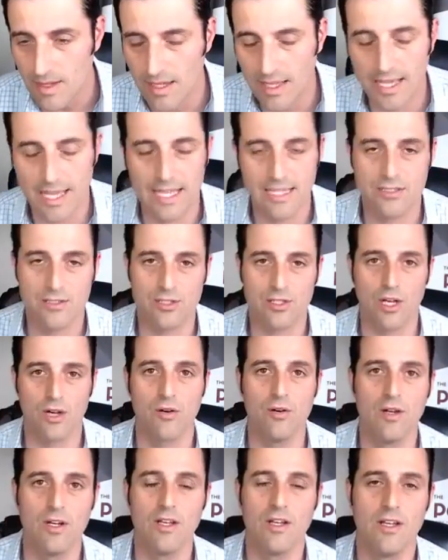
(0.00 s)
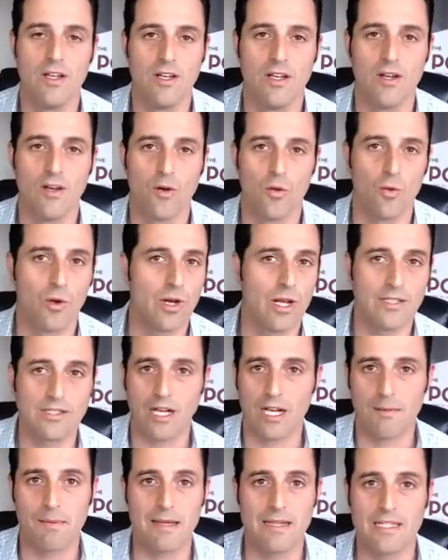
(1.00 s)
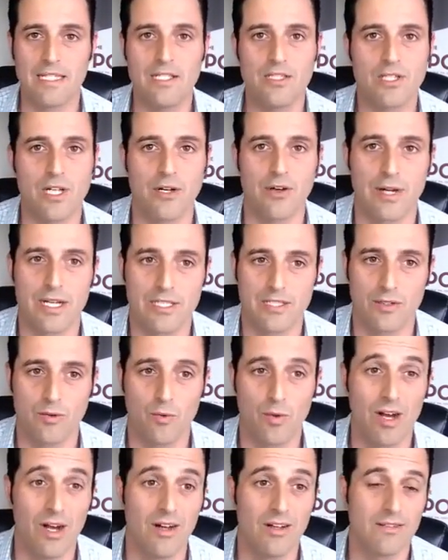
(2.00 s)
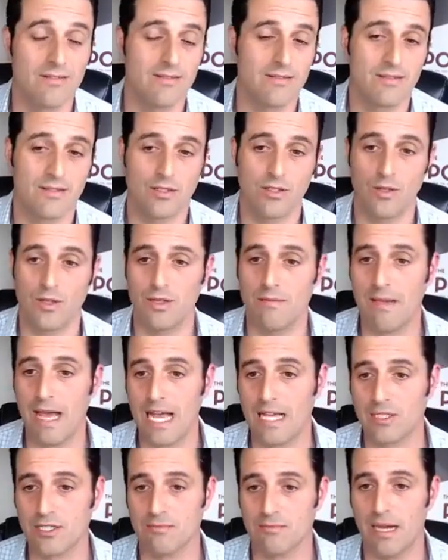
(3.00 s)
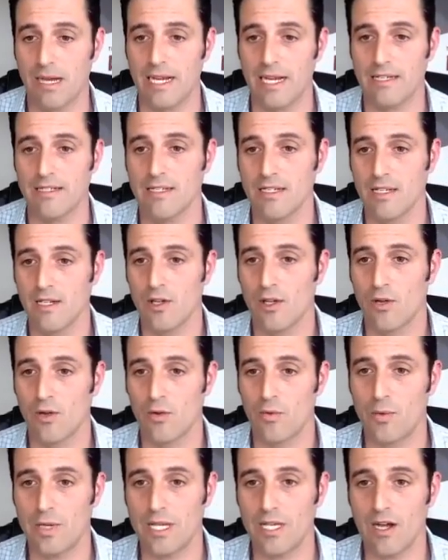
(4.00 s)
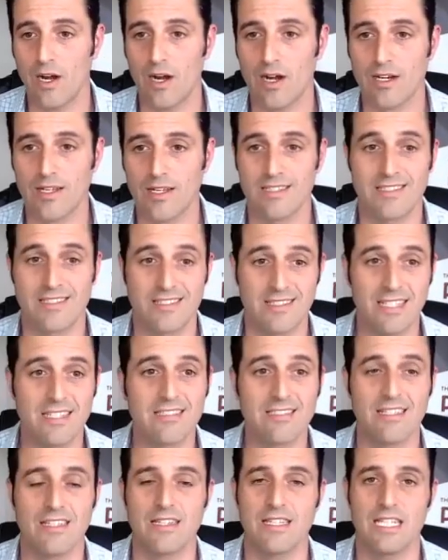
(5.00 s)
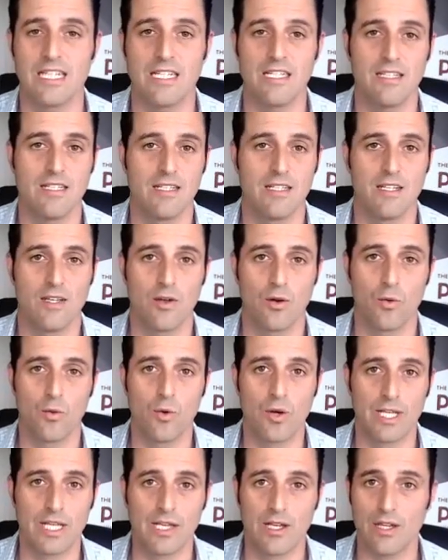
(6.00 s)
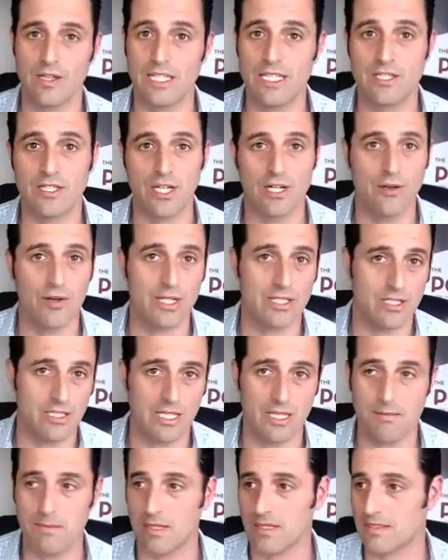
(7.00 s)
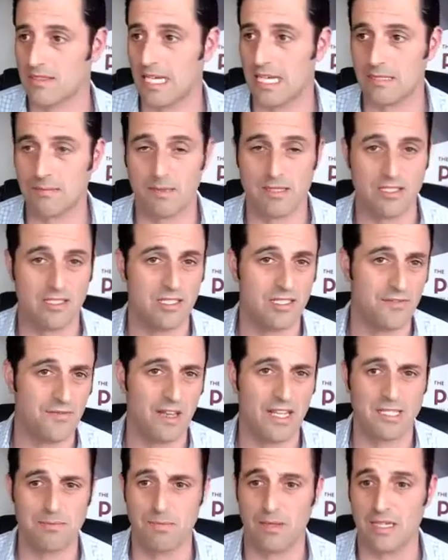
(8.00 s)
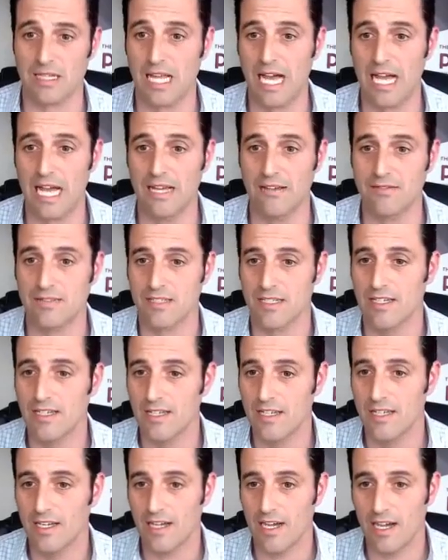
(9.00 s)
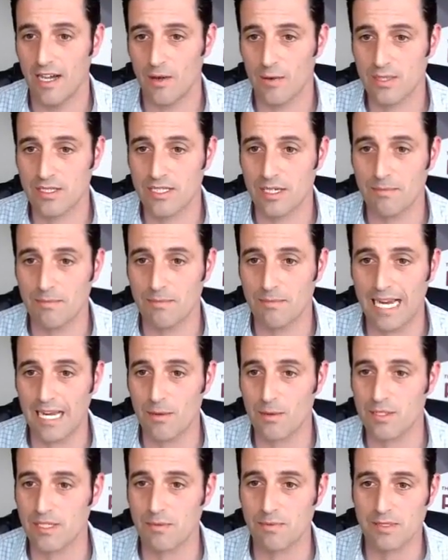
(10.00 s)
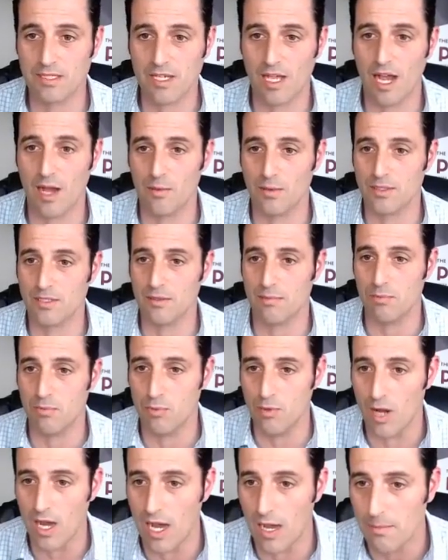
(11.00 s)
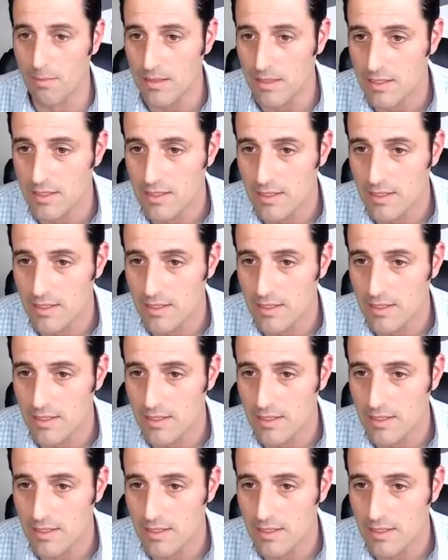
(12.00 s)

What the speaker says: And so what do I talk about lead generation? Well, in the mastermind, we are consistently working on lead generation, emails, text messages, Facebook Lives. What's up, Danny? What's up, Scott? What's up, Rob?